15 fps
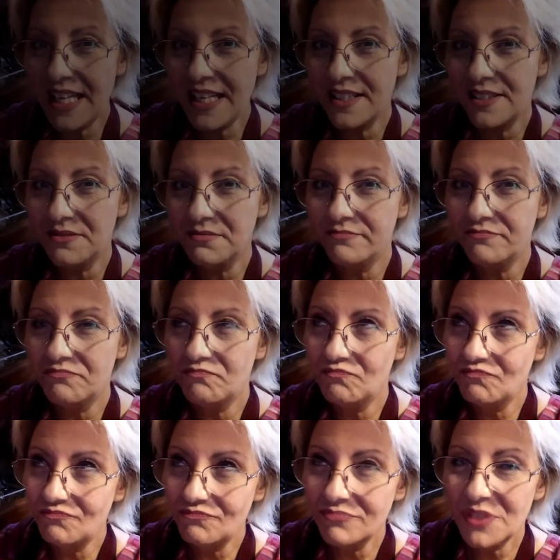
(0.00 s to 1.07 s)
like
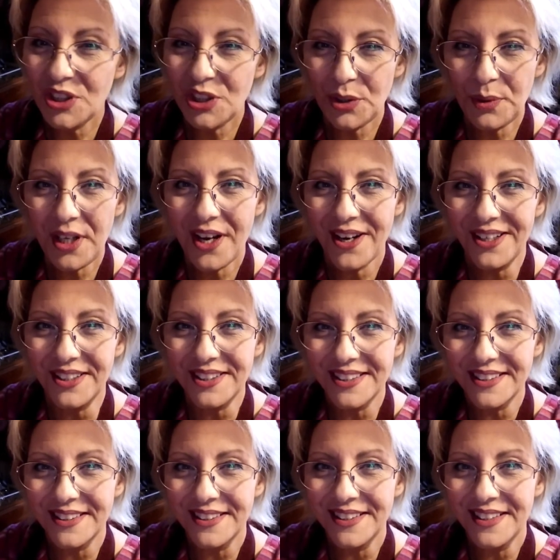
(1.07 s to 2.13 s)
doing that.
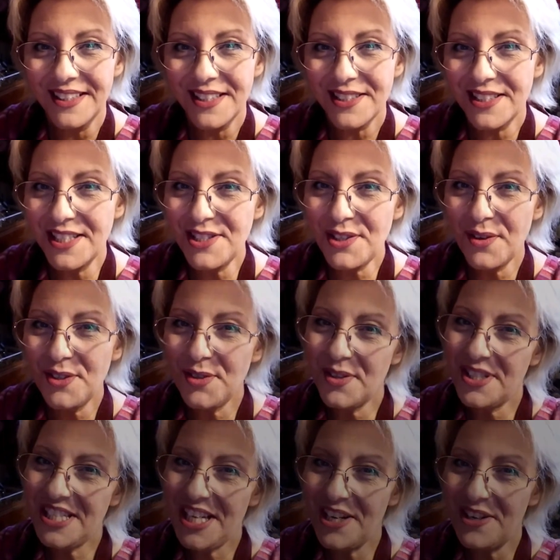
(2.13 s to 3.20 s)
So let's go do a